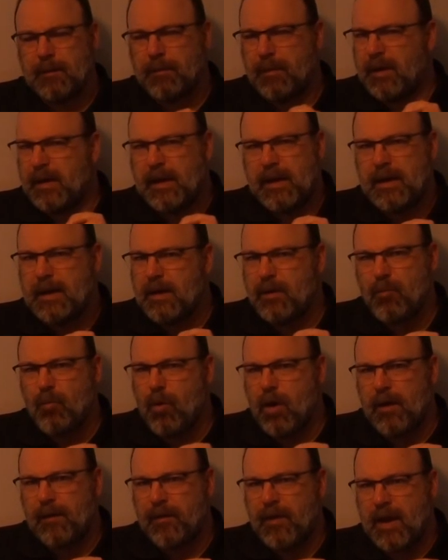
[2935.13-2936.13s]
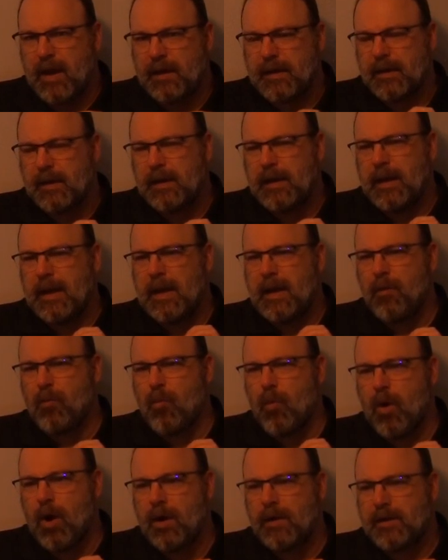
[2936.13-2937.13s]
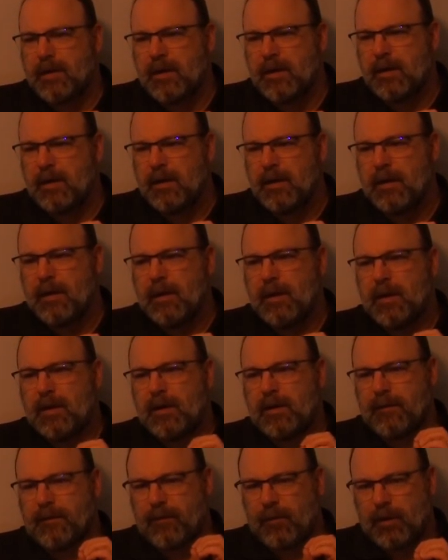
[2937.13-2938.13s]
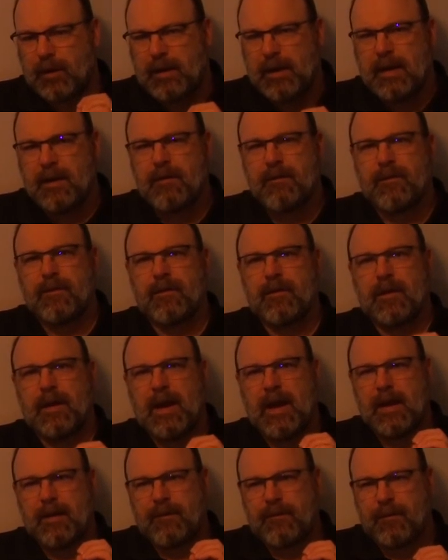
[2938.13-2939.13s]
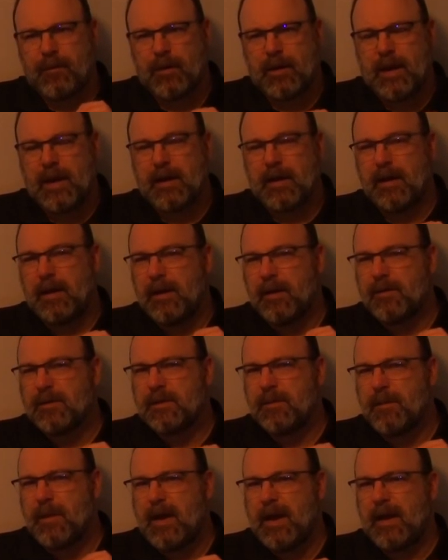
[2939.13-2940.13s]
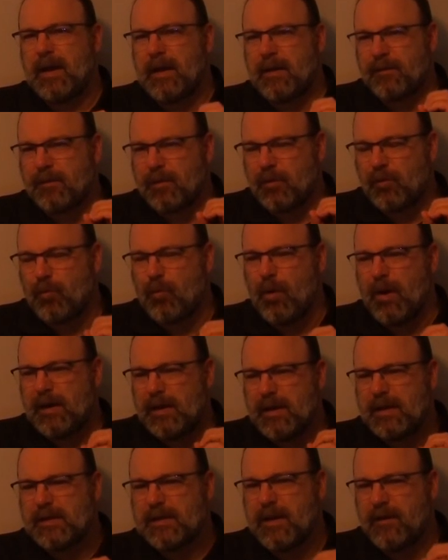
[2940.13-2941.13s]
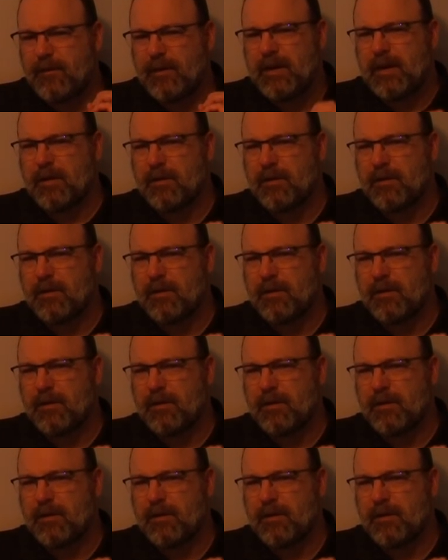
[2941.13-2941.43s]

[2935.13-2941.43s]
But he didn't want that. He wanted to forgive and forget. And here's a man after 27